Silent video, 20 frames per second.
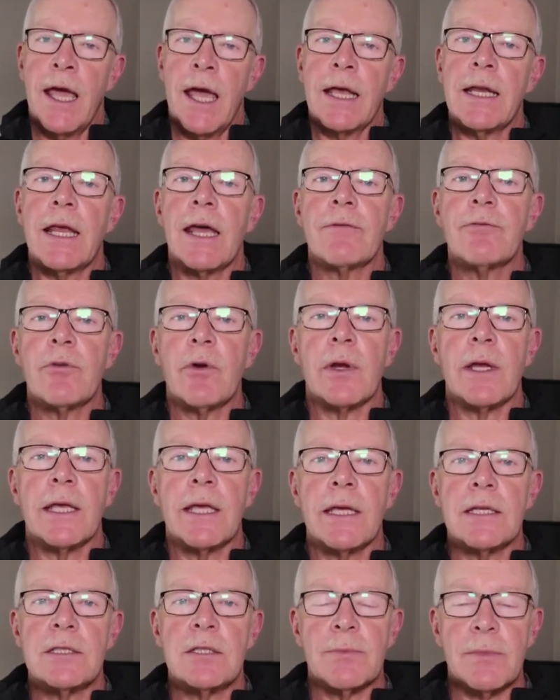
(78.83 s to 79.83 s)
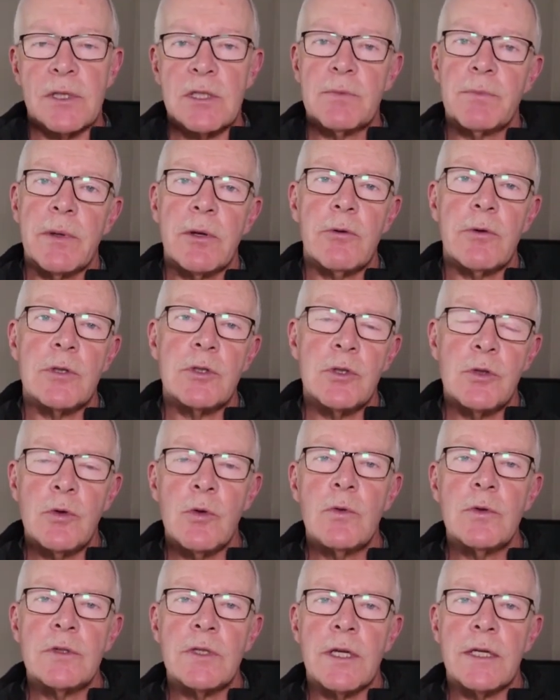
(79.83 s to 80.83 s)
And after I get some experience
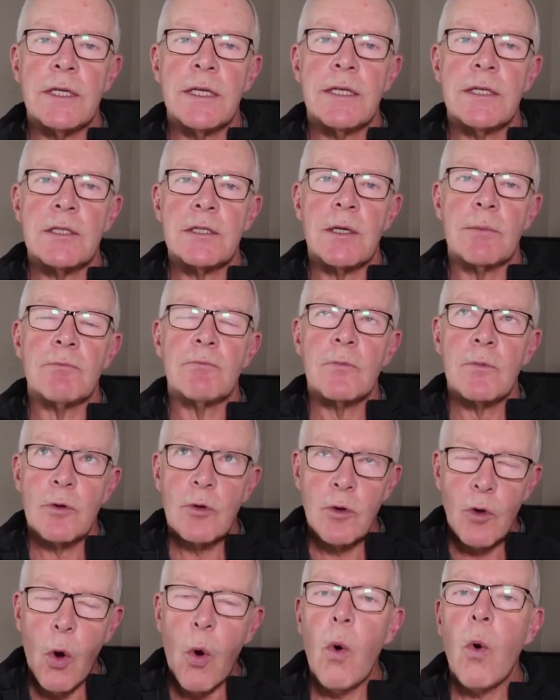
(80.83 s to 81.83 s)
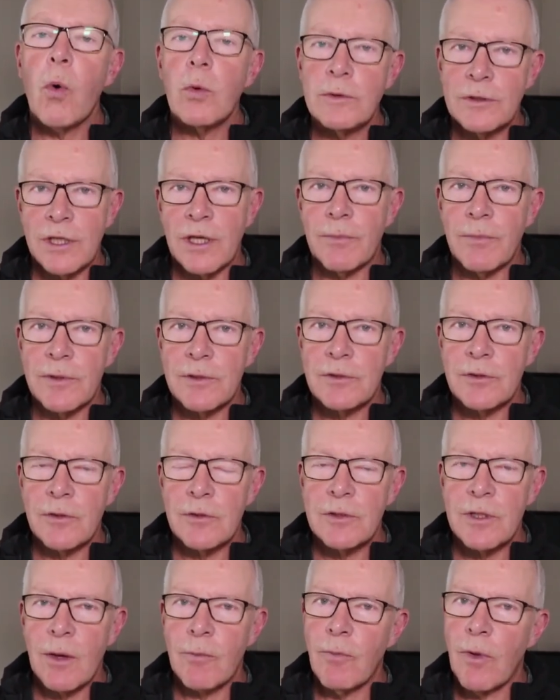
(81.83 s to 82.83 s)
using it in some cold
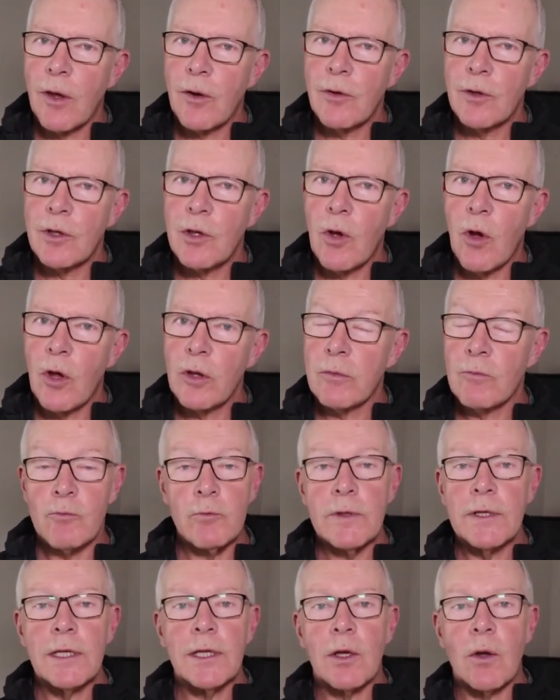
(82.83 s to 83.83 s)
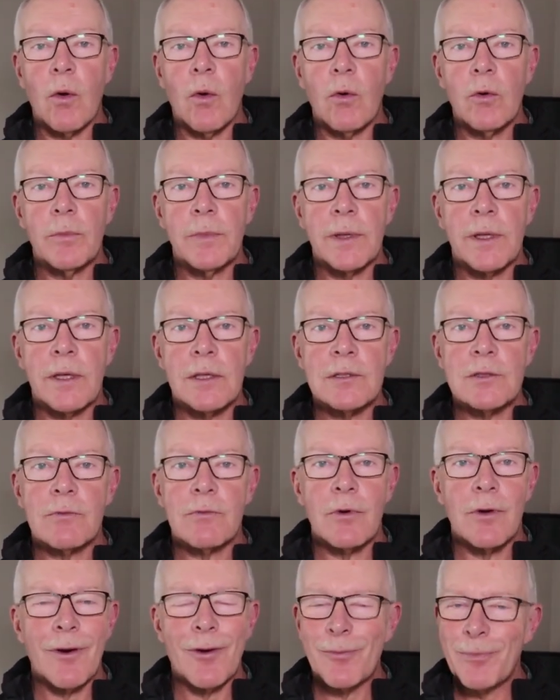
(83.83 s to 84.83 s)
temperatures, I'm not going to call them really cold because
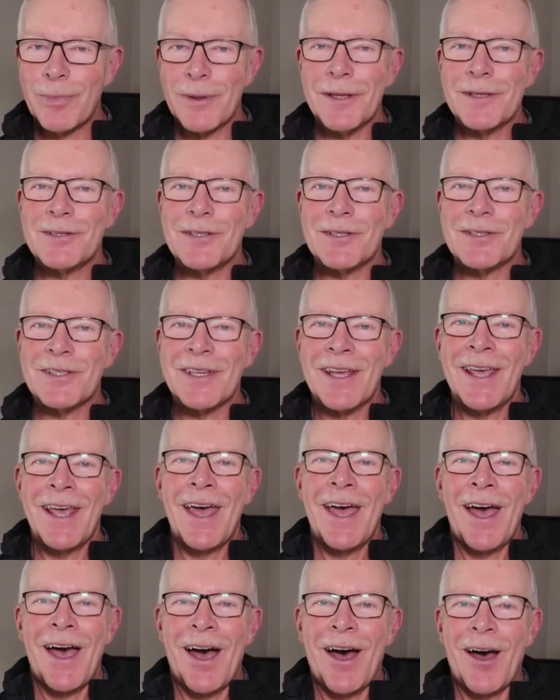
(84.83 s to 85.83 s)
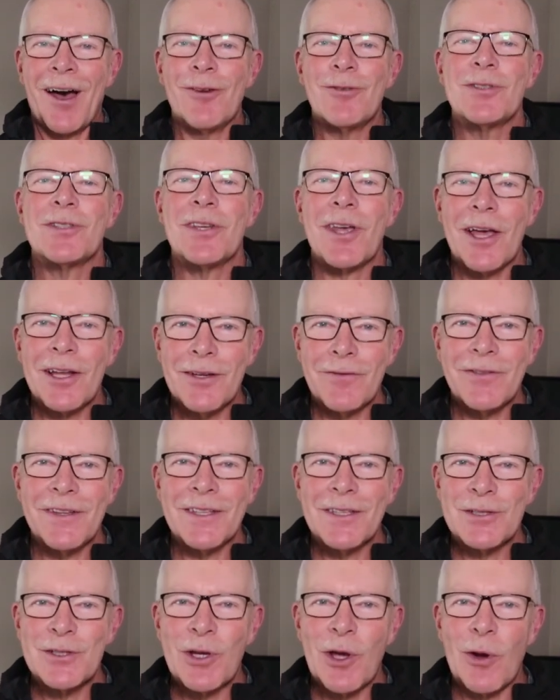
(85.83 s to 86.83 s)
there are places outside of
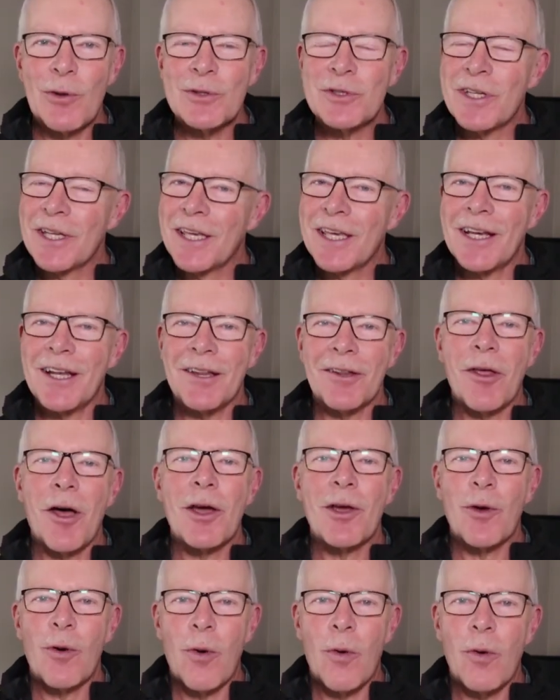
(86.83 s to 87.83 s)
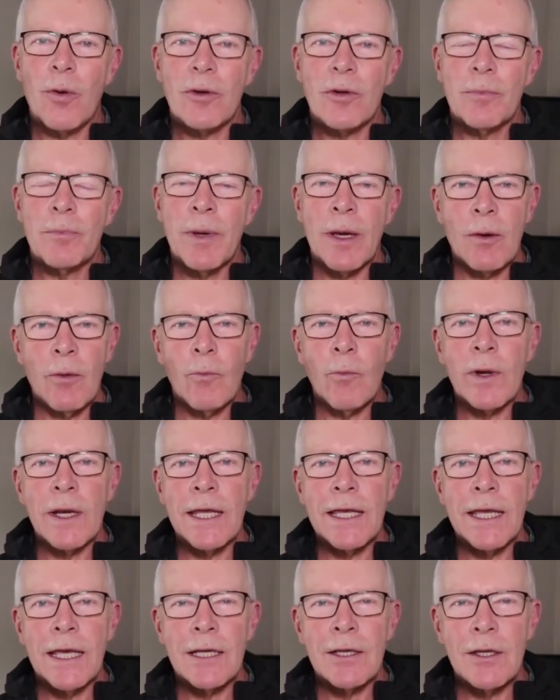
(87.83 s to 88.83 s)
the East Coast that get a lot colder, but when
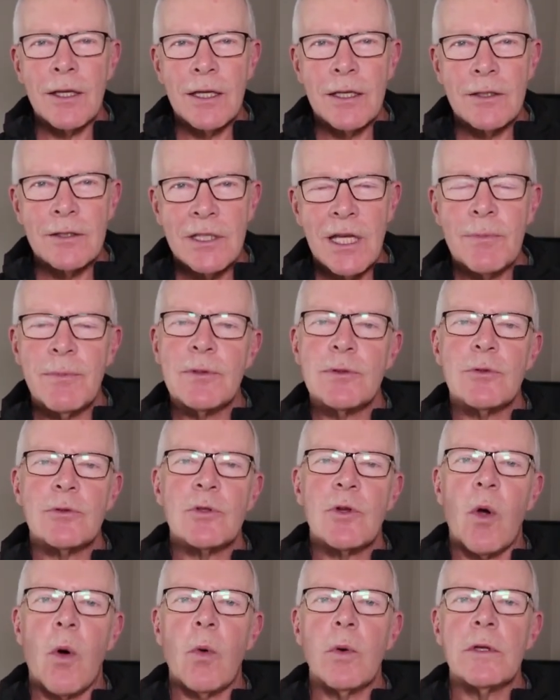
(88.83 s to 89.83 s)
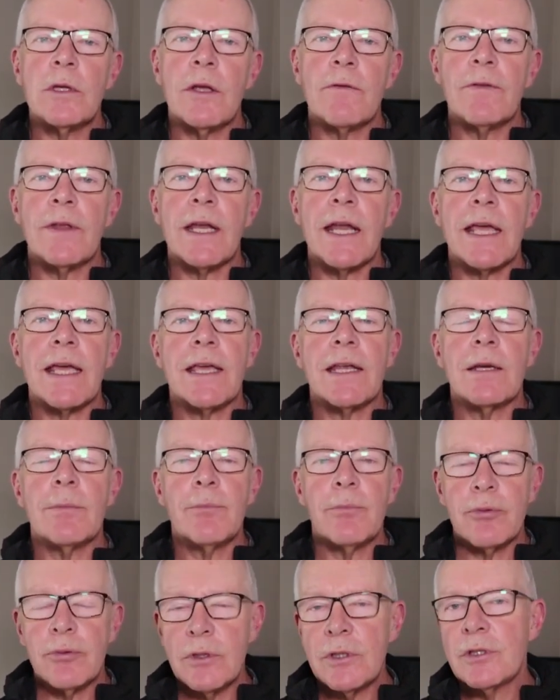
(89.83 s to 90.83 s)
I get in temperatures cold enough that I can
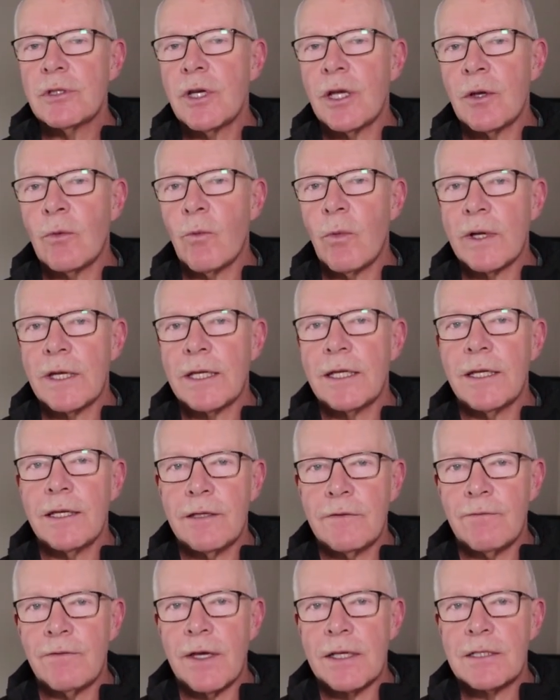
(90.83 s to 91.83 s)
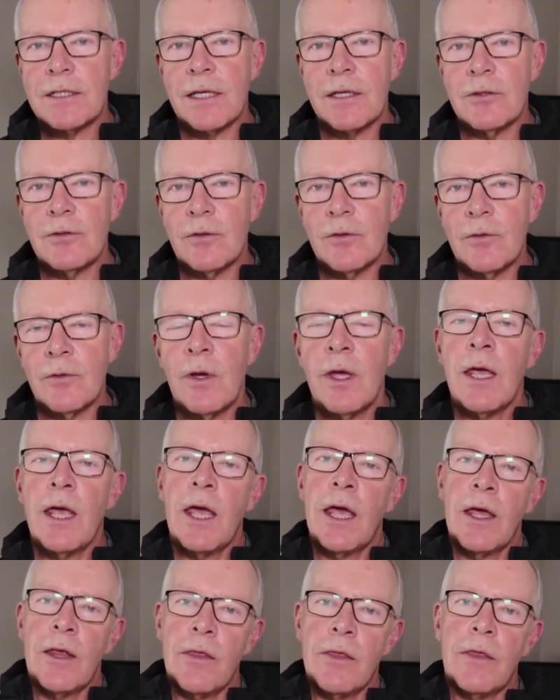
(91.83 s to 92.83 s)
appreciate what a heated vest can do,
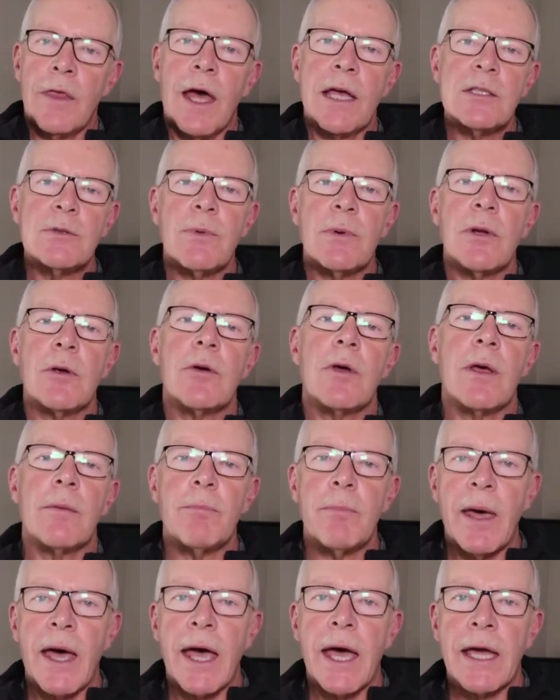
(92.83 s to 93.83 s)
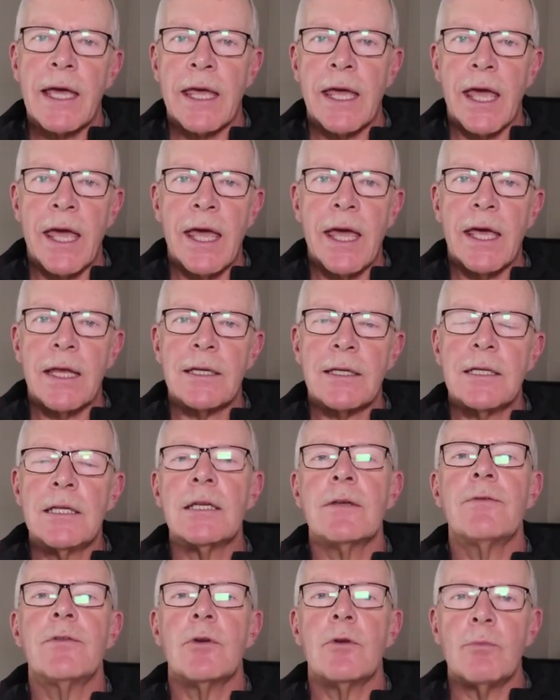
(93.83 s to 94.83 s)
that's when I'll come back and
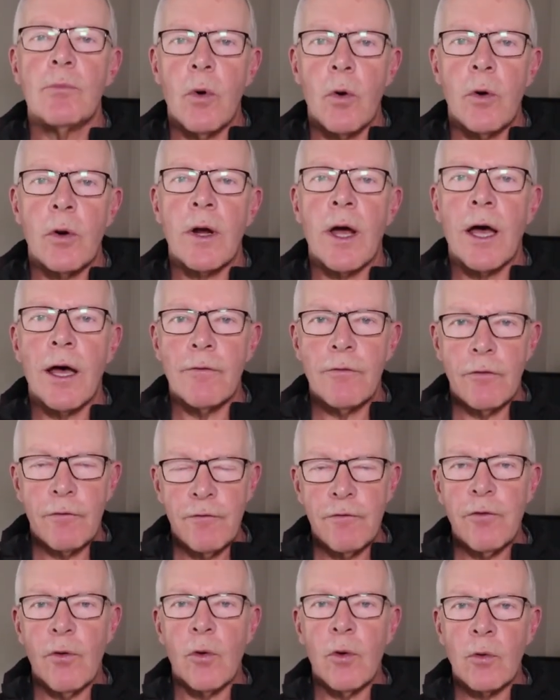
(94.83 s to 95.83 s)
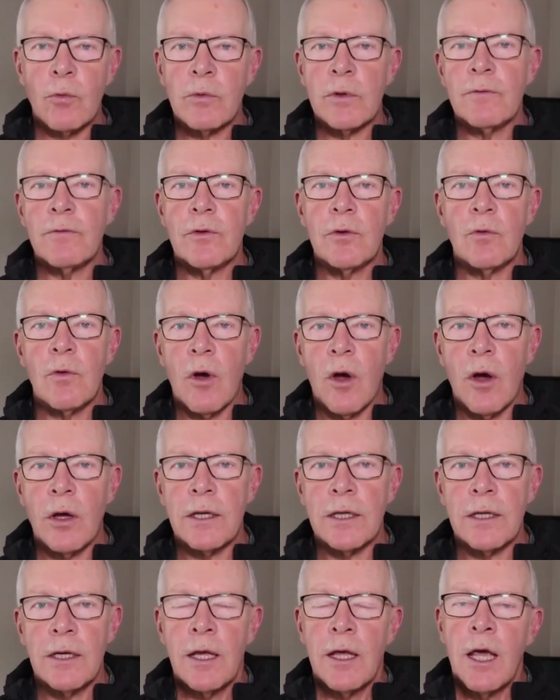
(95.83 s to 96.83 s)
give you more of a full review
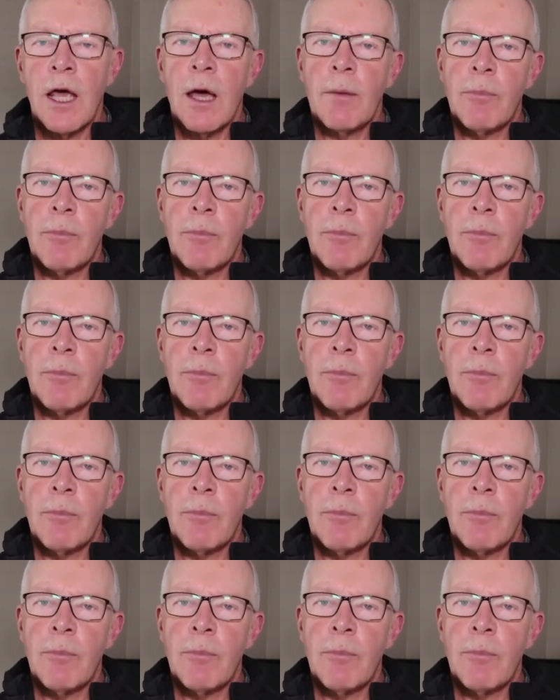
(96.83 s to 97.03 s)
on it.